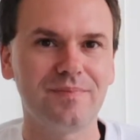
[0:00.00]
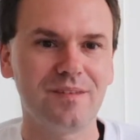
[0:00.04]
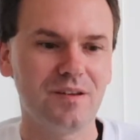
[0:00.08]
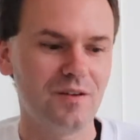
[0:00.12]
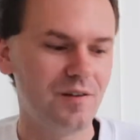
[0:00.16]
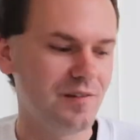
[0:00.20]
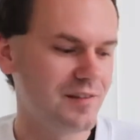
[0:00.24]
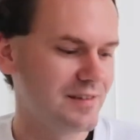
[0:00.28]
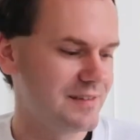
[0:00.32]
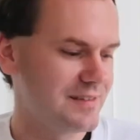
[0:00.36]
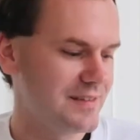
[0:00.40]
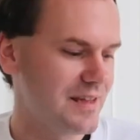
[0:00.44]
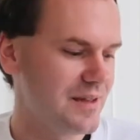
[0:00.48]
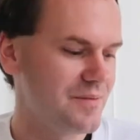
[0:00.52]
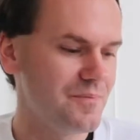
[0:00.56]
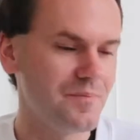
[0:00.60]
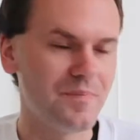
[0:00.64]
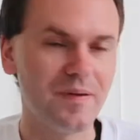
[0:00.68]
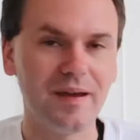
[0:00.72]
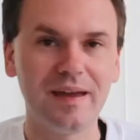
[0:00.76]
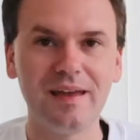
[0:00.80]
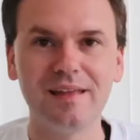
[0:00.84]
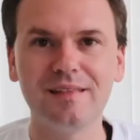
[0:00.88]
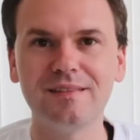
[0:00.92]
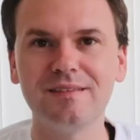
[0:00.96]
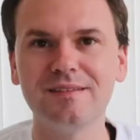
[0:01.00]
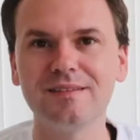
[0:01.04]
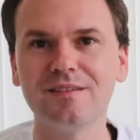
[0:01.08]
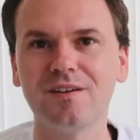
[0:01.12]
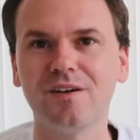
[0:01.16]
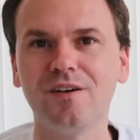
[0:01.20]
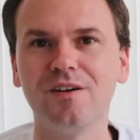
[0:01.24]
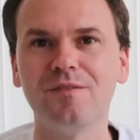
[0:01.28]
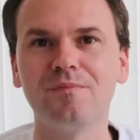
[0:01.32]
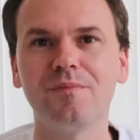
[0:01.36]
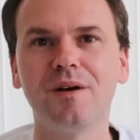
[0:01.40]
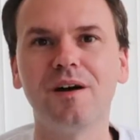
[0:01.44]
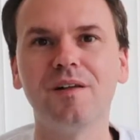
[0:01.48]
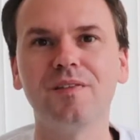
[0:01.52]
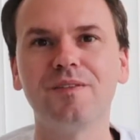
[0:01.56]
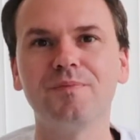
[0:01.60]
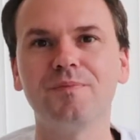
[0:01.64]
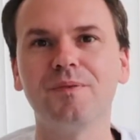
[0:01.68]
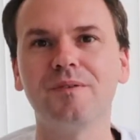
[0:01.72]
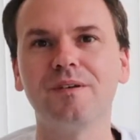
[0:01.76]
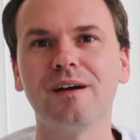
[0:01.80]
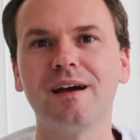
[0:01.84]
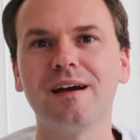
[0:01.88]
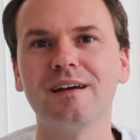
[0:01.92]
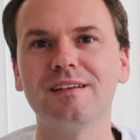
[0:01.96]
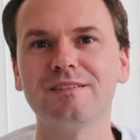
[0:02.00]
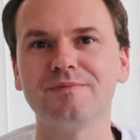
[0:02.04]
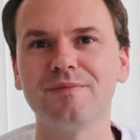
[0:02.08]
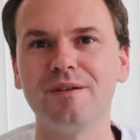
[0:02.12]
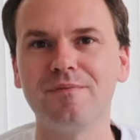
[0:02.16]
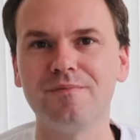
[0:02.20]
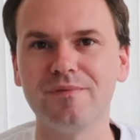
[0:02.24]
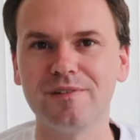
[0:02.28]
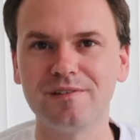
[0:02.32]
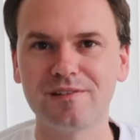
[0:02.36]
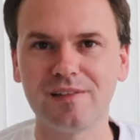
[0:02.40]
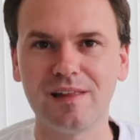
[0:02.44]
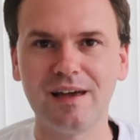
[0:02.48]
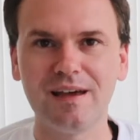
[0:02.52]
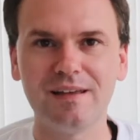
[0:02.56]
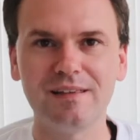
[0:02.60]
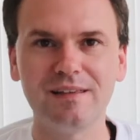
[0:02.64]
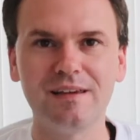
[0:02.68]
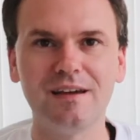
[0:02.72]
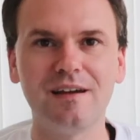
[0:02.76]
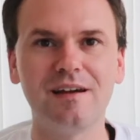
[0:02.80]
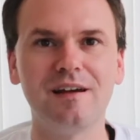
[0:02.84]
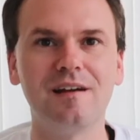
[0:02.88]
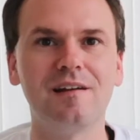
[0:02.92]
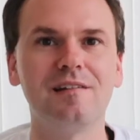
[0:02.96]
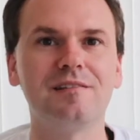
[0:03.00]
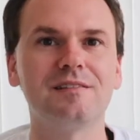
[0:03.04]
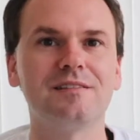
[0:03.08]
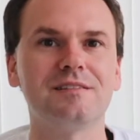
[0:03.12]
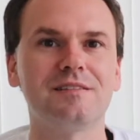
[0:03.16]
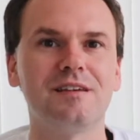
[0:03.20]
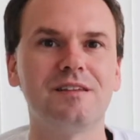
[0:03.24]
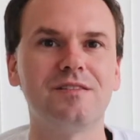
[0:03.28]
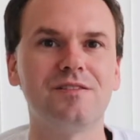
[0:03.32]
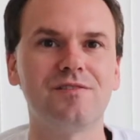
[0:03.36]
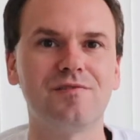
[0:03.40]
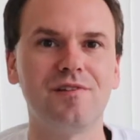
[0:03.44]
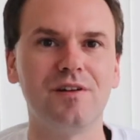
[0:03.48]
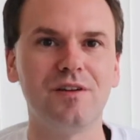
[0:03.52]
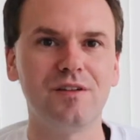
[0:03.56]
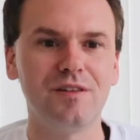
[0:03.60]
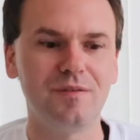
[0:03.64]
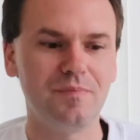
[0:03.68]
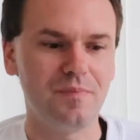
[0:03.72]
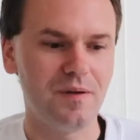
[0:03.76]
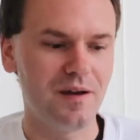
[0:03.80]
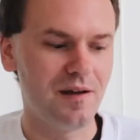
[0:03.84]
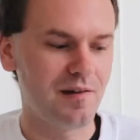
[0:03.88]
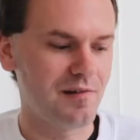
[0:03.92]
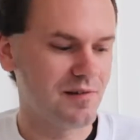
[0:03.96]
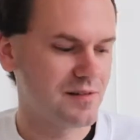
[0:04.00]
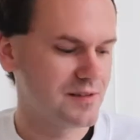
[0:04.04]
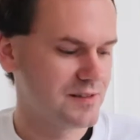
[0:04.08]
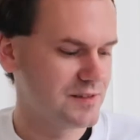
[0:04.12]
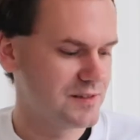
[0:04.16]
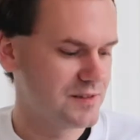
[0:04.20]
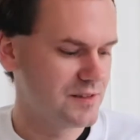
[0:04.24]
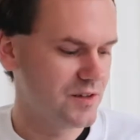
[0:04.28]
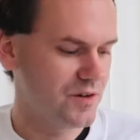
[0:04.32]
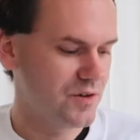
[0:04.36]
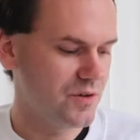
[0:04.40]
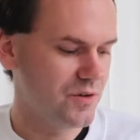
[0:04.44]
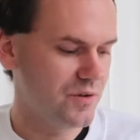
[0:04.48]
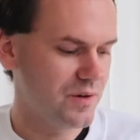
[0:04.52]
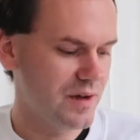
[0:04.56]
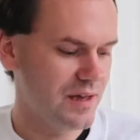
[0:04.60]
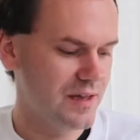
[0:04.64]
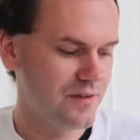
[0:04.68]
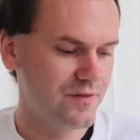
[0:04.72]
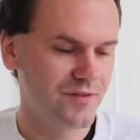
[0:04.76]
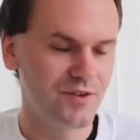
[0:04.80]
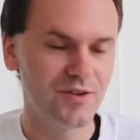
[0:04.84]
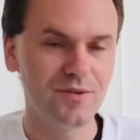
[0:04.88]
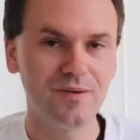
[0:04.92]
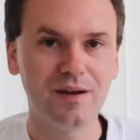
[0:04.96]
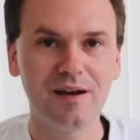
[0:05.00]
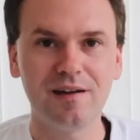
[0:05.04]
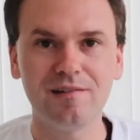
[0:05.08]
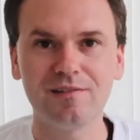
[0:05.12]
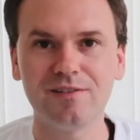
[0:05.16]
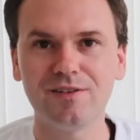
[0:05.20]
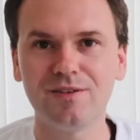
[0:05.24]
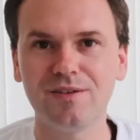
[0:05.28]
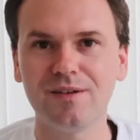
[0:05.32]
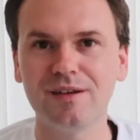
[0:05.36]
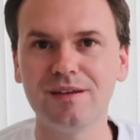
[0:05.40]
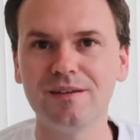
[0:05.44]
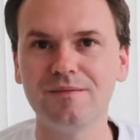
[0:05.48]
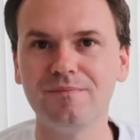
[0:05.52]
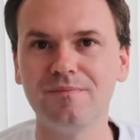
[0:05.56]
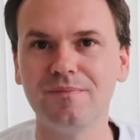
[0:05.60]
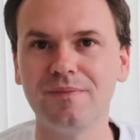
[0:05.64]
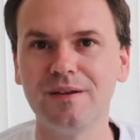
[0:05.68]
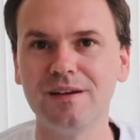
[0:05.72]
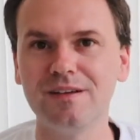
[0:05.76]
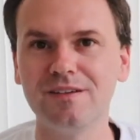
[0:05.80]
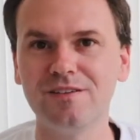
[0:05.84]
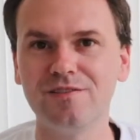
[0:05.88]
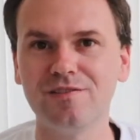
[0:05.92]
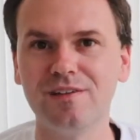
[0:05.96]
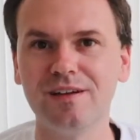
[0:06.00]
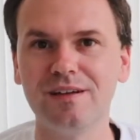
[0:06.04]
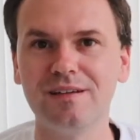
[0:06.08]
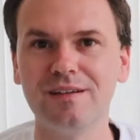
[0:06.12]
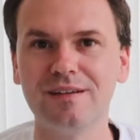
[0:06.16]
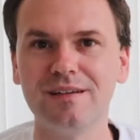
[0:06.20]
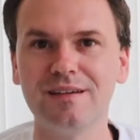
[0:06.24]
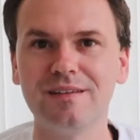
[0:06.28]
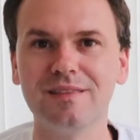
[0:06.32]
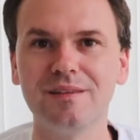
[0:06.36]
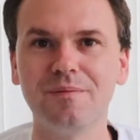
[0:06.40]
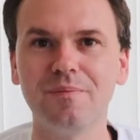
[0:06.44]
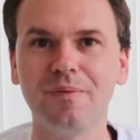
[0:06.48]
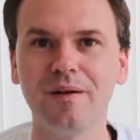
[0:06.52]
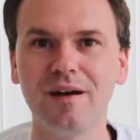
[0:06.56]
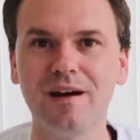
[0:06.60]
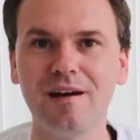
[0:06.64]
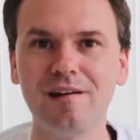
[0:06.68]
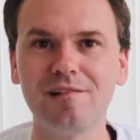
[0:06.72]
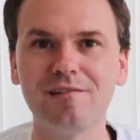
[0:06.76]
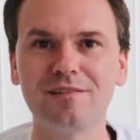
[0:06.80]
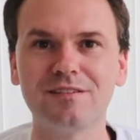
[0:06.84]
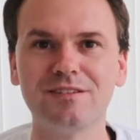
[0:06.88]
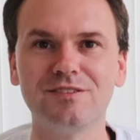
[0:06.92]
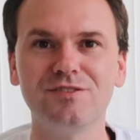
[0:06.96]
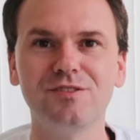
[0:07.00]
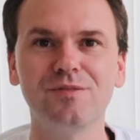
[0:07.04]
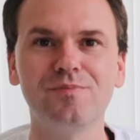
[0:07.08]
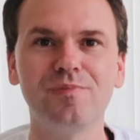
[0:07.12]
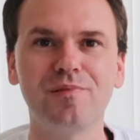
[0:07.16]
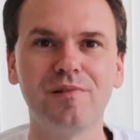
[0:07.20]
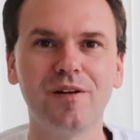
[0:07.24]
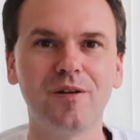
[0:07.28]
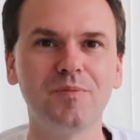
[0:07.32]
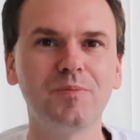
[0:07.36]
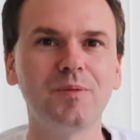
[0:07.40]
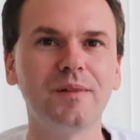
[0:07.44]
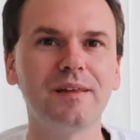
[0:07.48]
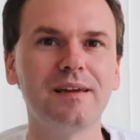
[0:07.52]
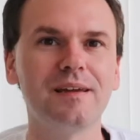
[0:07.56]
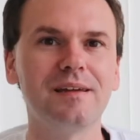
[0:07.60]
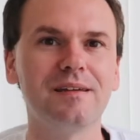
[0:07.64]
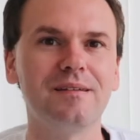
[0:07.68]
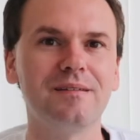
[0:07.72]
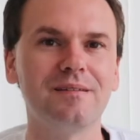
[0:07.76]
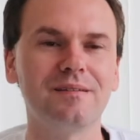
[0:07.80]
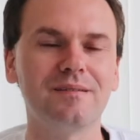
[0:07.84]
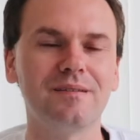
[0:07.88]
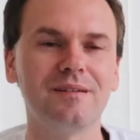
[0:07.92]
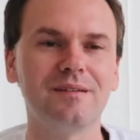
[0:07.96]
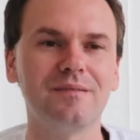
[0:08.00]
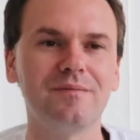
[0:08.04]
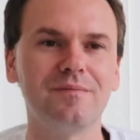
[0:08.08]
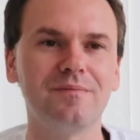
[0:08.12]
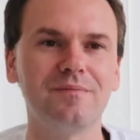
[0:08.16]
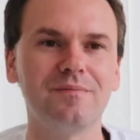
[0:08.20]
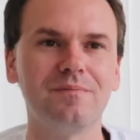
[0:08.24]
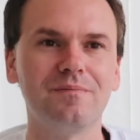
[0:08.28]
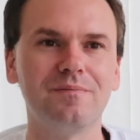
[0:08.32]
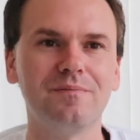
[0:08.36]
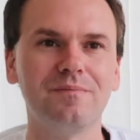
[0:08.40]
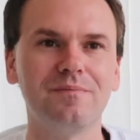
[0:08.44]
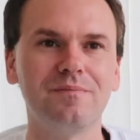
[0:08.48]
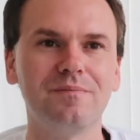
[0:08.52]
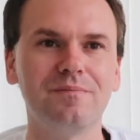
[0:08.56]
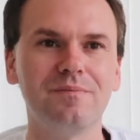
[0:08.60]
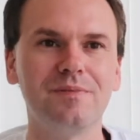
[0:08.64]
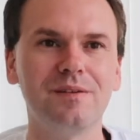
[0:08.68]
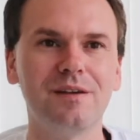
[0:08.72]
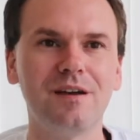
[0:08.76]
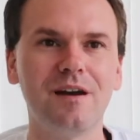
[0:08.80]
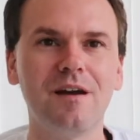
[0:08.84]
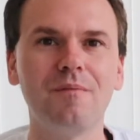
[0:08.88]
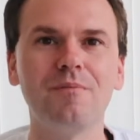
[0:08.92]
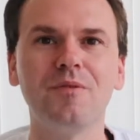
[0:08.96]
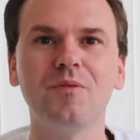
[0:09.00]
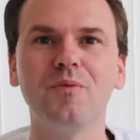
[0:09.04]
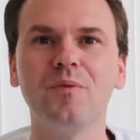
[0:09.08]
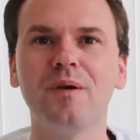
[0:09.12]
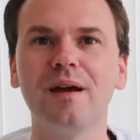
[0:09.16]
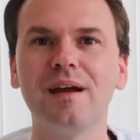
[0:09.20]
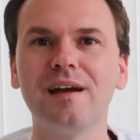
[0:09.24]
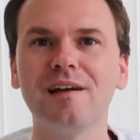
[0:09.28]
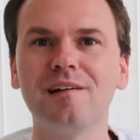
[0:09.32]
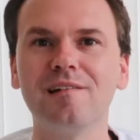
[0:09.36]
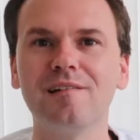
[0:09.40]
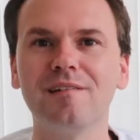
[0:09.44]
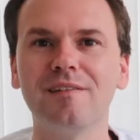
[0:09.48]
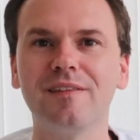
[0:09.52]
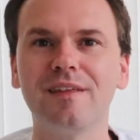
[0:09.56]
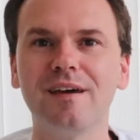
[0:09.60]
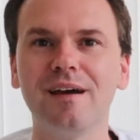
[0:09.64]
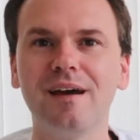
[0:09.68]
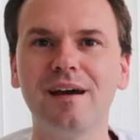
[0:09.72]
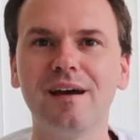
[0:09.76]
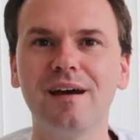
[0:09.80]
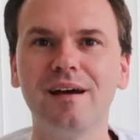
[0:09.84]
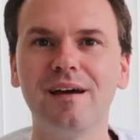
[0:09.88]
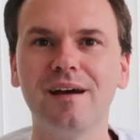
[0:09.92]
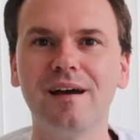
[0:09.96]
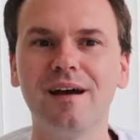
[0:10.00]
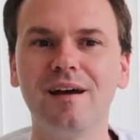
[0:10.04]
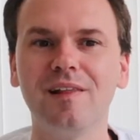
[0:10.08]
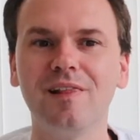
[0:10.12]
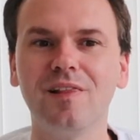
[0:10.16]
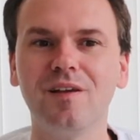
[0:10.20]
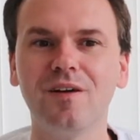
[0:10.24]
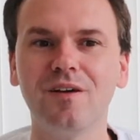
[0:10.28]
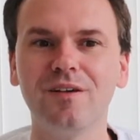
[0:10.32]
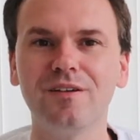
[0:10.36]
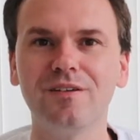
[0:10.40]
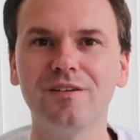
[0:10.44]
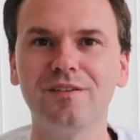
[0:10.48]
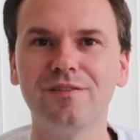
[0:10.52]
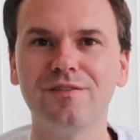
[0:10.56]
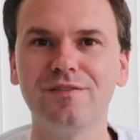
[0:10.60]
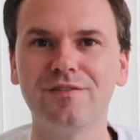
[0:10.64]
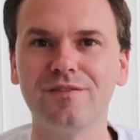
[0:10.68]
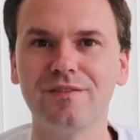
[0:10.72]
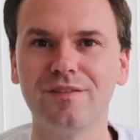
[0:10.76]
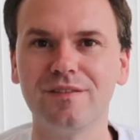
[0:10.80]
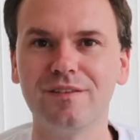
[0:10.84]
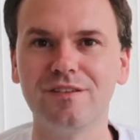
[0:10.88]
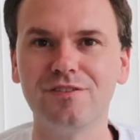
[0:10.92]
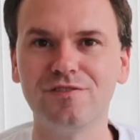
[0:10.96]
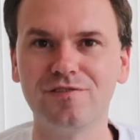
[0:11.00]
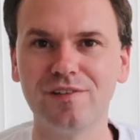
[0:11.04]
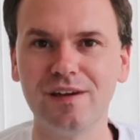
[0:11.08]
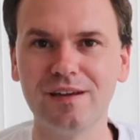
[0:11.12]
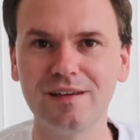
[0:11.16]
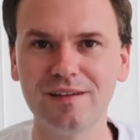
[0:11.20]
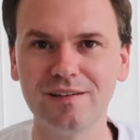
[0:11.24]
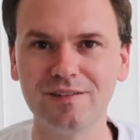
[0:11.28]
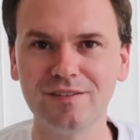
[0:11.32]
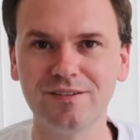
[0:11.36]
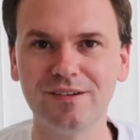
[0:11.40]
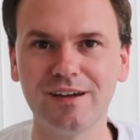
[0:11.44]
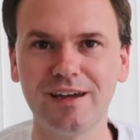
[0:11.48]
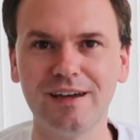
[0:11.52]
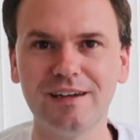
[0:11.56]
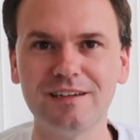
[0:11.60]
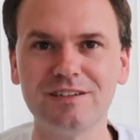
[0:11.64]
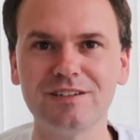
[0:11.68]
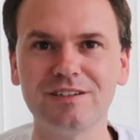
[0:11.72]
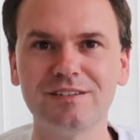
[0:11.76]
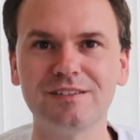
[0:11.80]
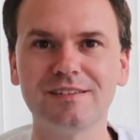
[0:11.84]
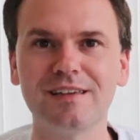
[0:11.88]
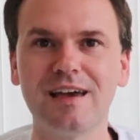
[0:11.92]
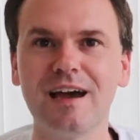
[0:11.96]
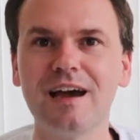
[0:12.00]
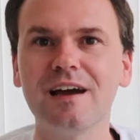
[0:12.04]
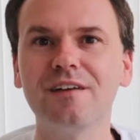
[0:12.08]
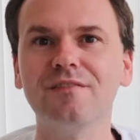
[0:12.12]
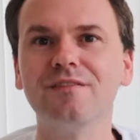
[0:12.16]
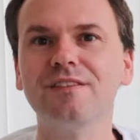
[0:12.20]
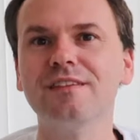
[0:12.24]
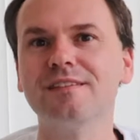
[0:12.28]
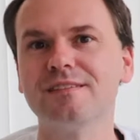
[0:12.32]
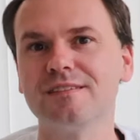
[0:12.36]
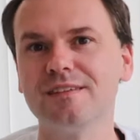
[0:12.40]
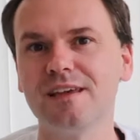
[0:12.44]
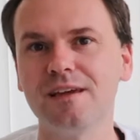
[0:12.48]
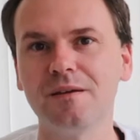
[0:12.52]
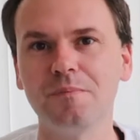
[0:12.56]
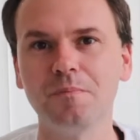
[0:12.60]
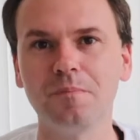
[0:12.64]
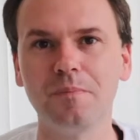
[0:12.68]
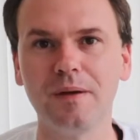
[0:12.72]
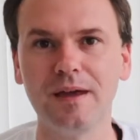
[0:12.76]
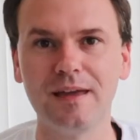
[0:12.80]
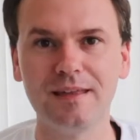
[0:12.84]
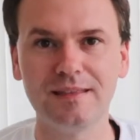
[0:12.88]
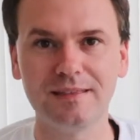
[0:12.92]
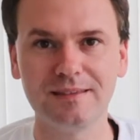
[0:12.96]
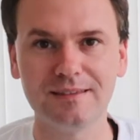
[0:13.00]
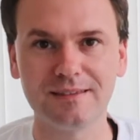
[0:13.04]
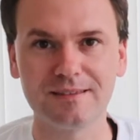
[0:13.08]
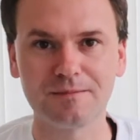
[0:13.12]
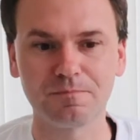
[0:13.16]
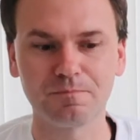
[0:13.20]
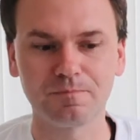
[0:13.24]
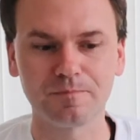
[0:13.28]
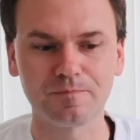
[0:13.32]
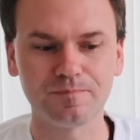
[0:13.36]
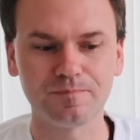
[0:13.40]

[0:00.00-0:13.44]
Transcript: or the same pins on multiple cast members' lanyards and throughout the parks. So if you are doing pin trading in the parks, you'll probably become aware that a lot of the trading locations have the same pins,